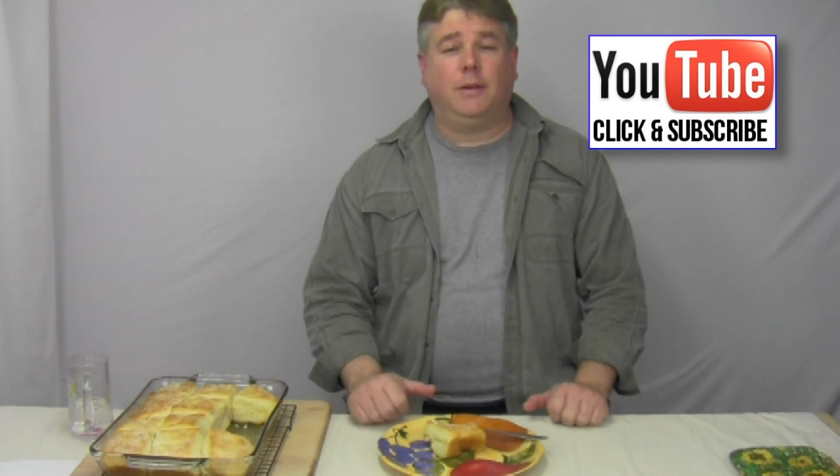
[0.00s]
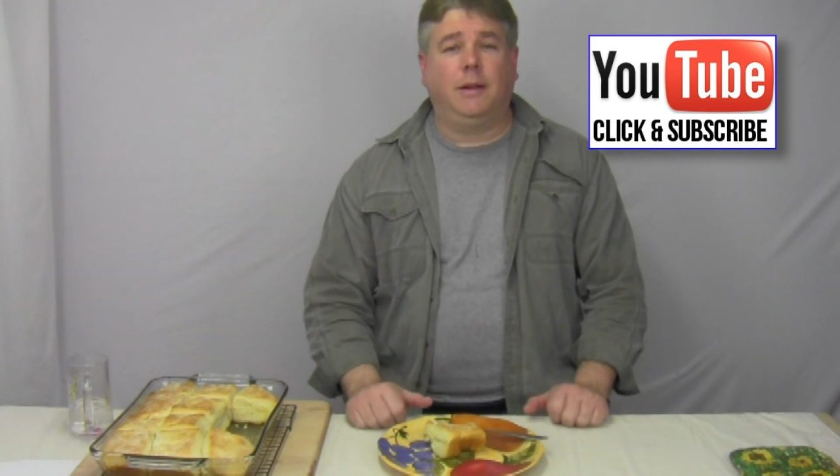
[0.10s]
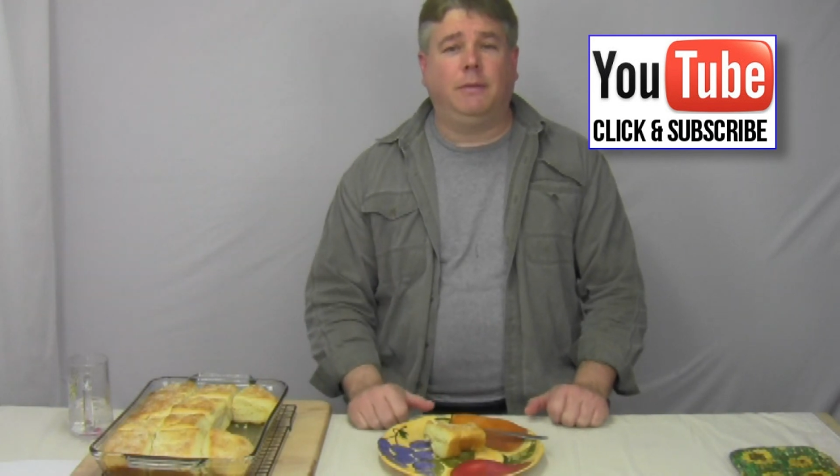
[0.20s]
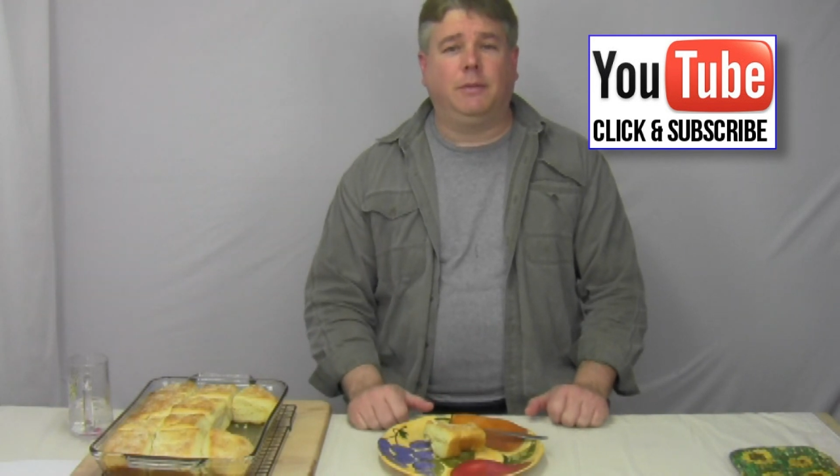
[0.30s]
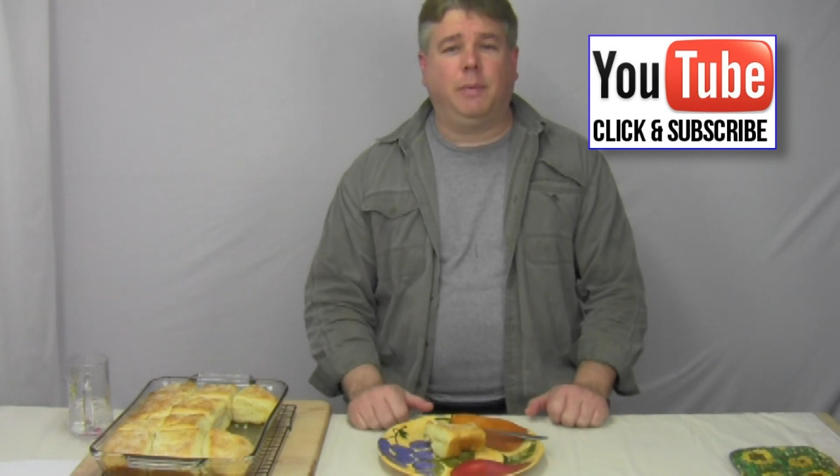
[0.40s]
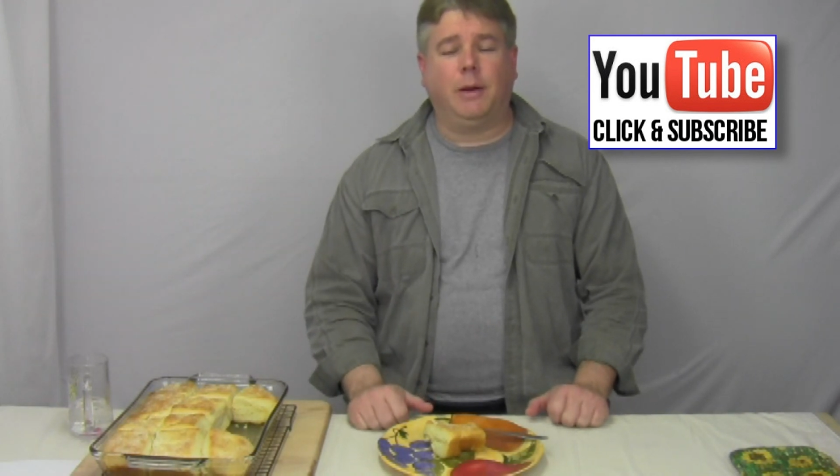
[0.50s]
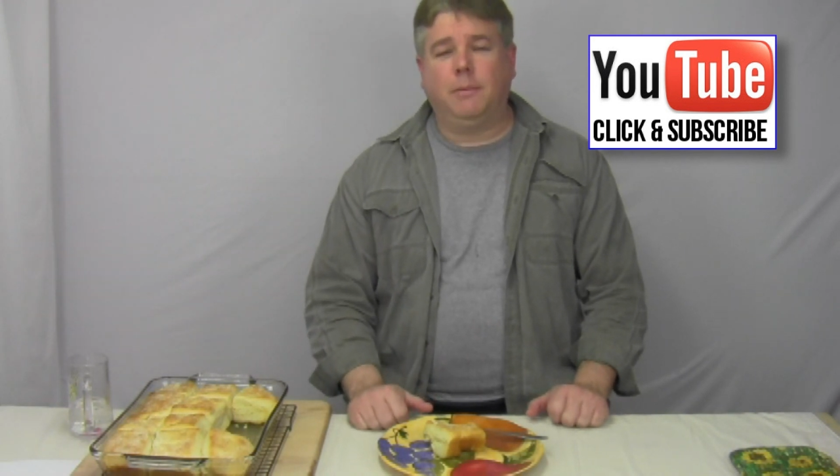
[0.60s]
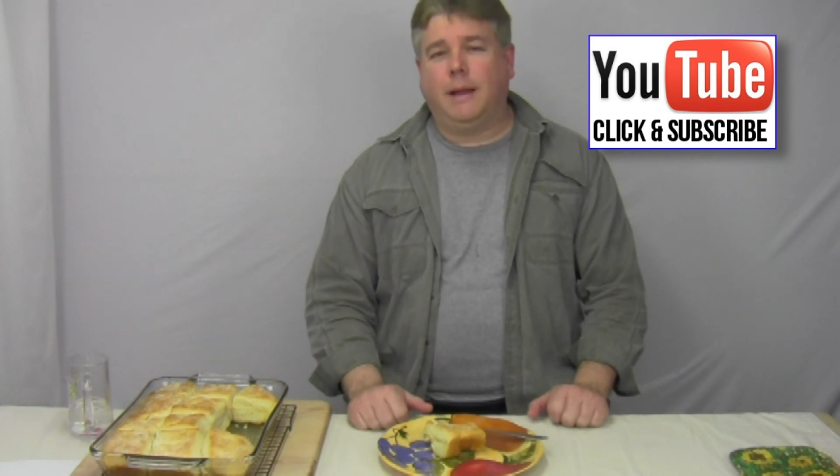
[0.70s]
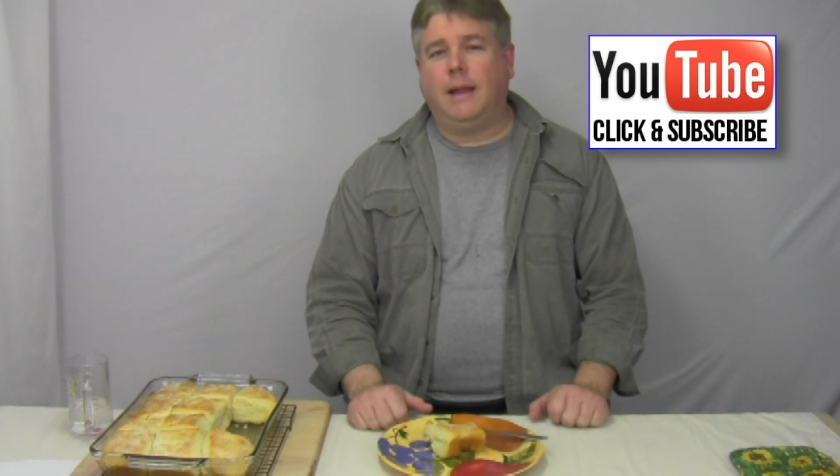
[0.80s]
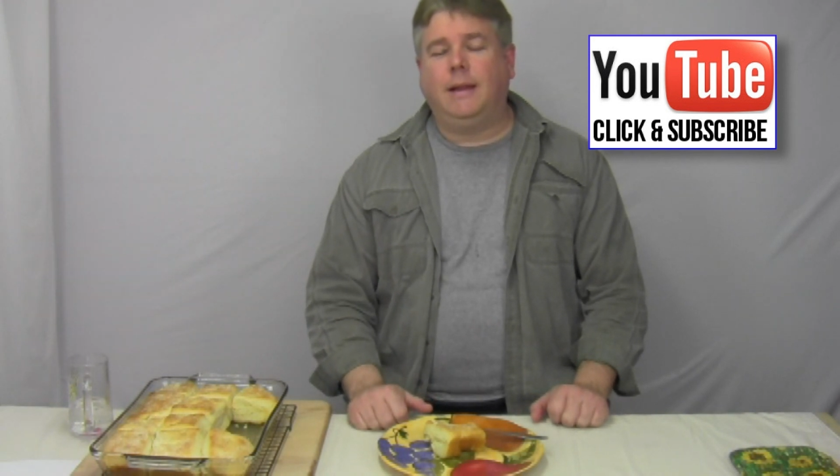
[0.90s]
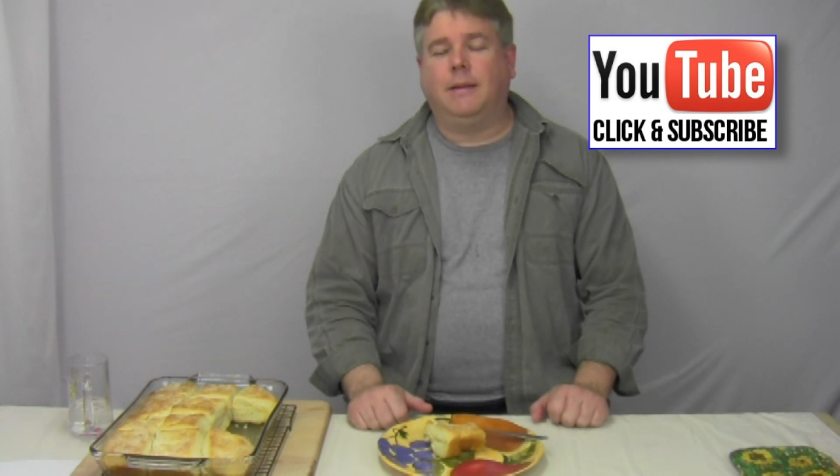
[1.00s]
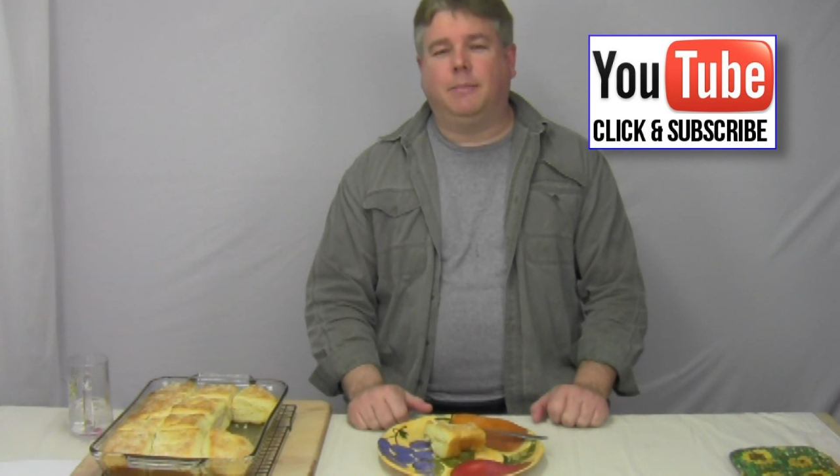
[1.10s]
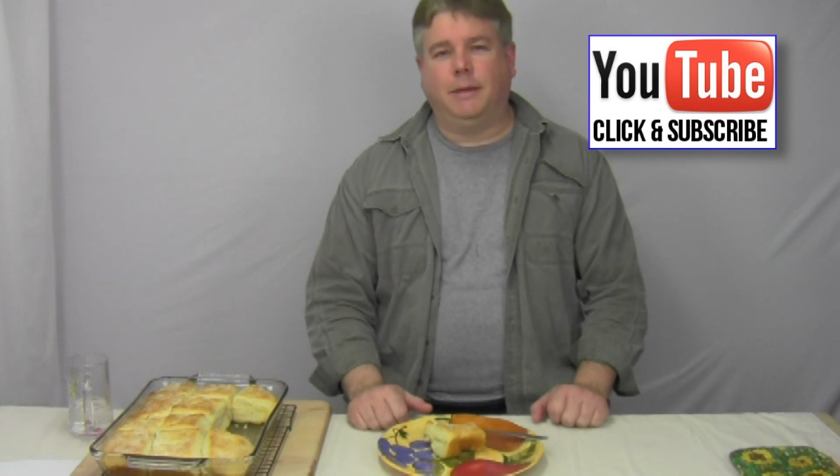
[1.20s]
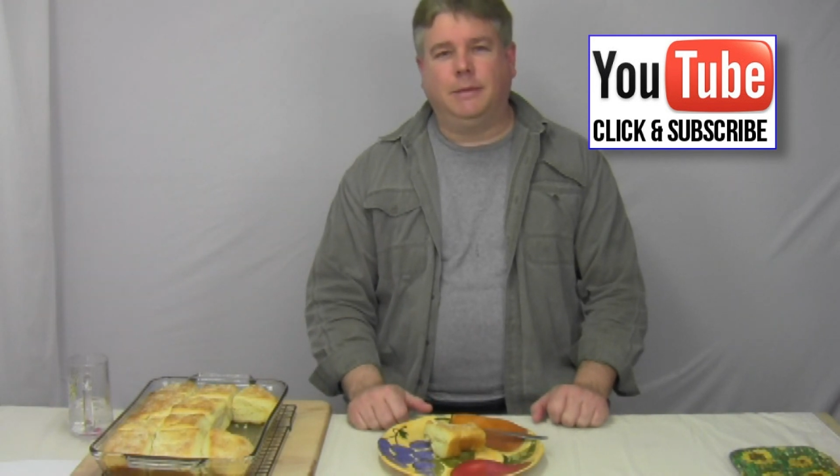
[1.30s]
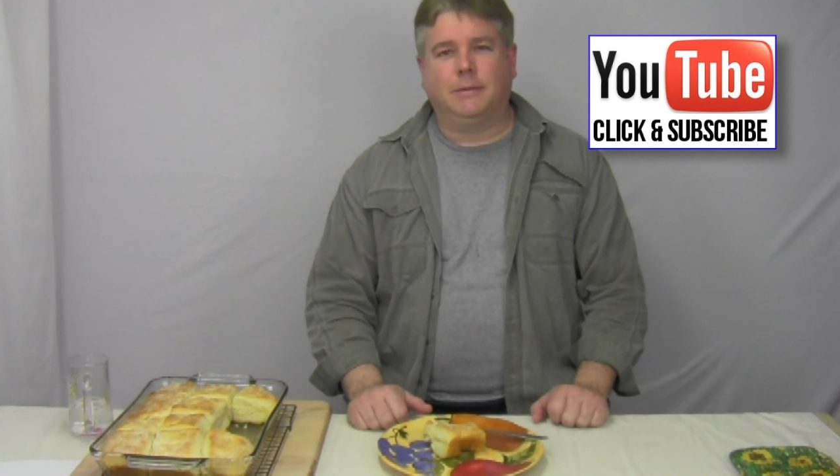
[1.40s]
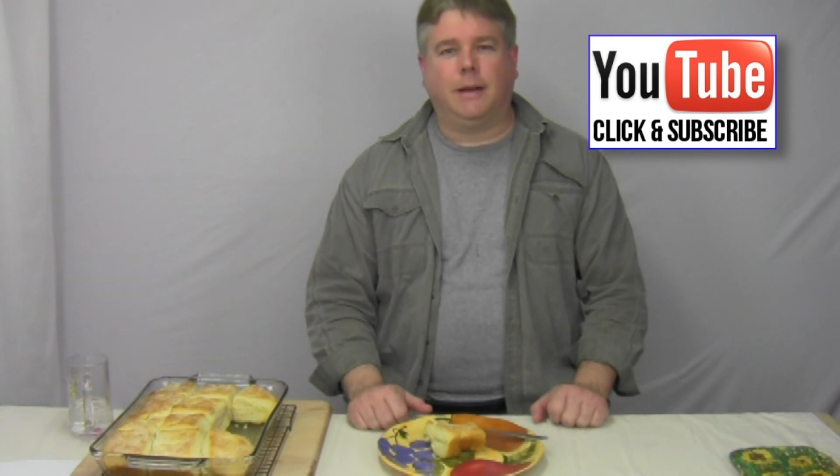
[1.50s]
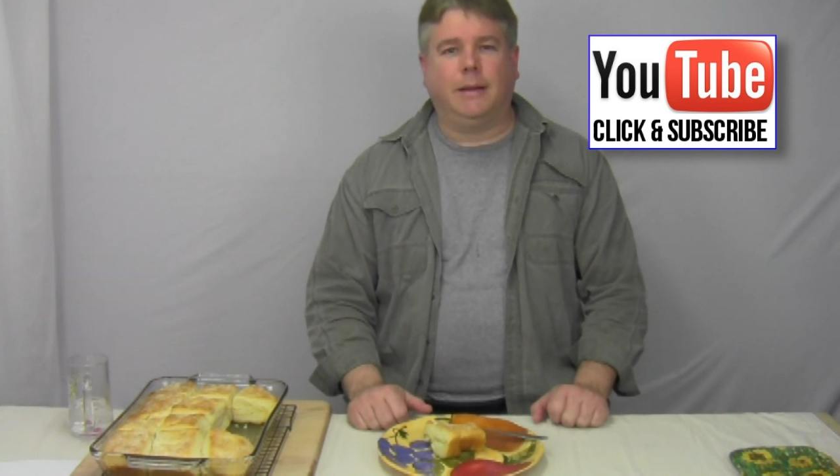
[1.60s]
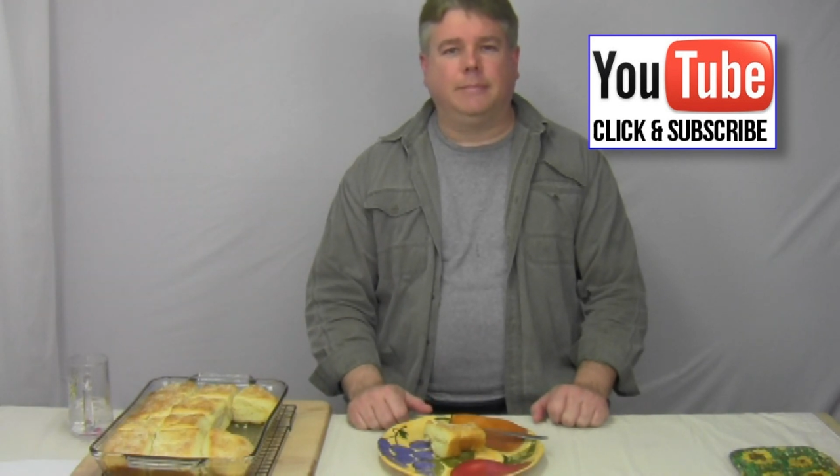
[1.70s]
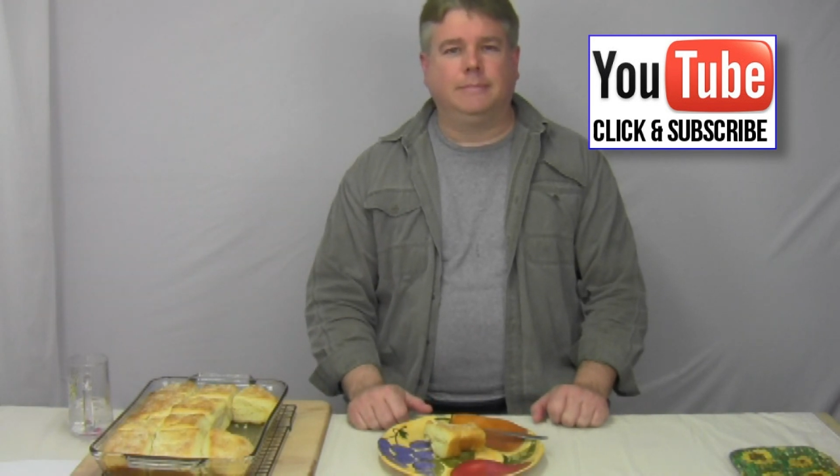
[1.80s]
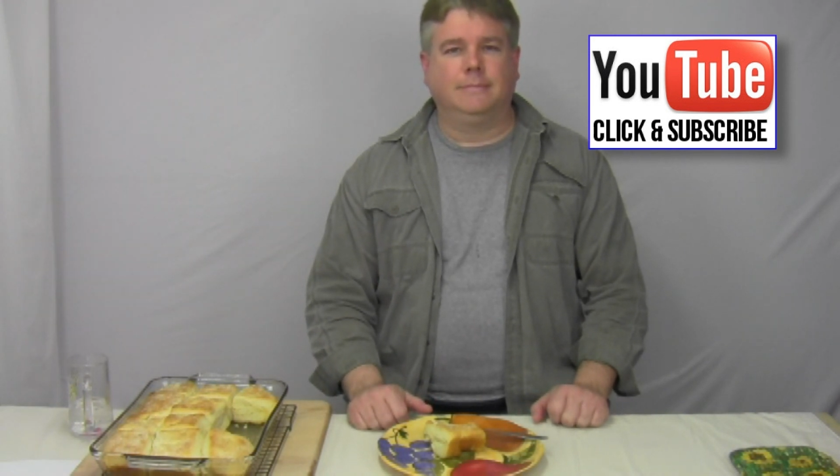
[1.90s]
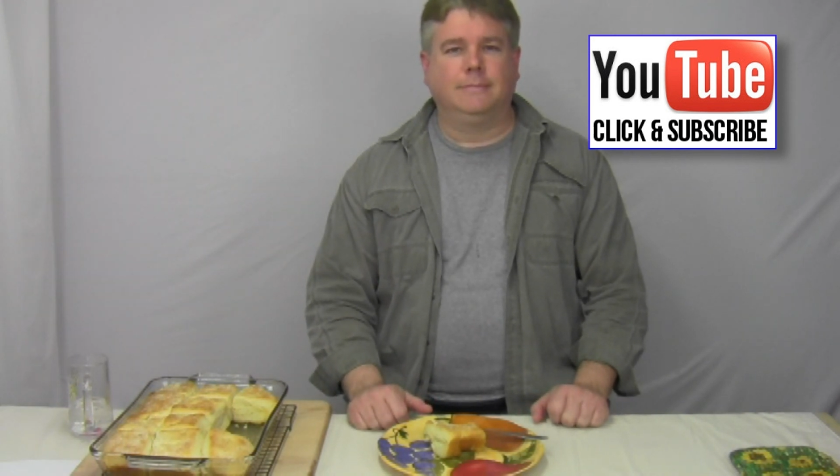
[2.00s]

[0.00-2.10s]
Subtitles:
Y'all have a superb day, and please subscribe.